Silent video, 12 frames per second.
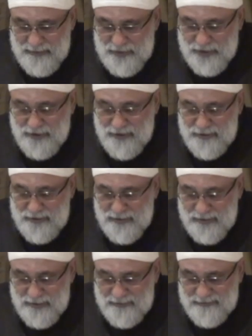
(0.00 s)
Journal
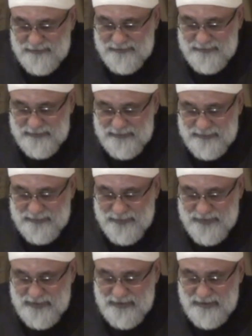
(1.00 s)
of
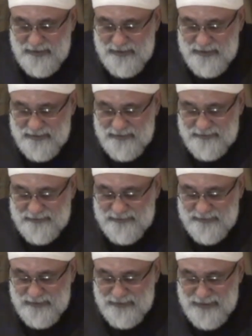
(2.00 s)
Proceedings of
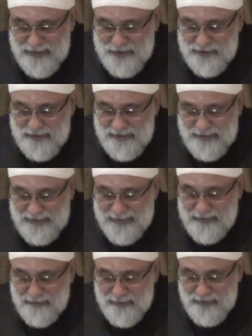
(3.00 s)
the National
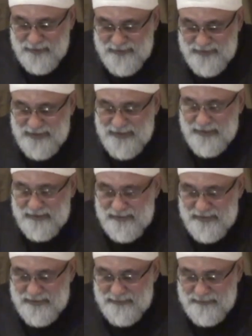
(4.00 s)
Academy of
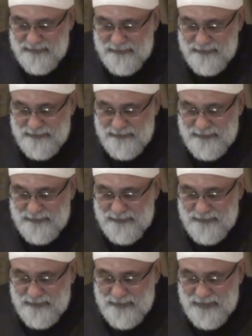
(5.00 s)
Science.
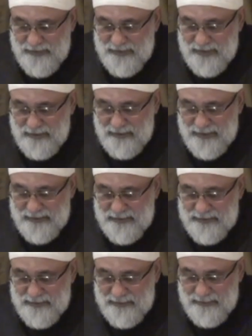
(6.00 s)
They say
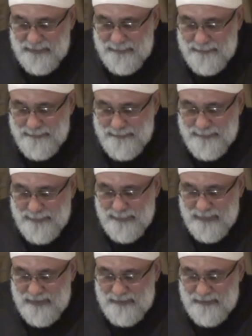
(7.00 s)
that
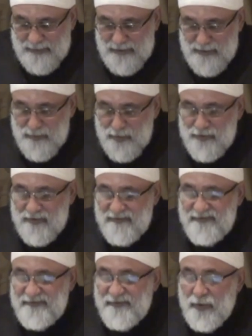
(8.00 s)
in more than
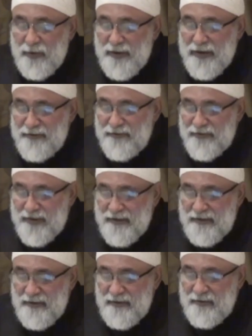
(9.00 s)

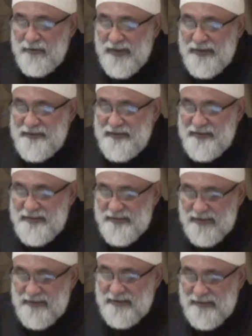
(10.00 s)
400 US
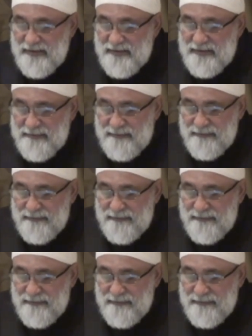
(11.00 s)
cities,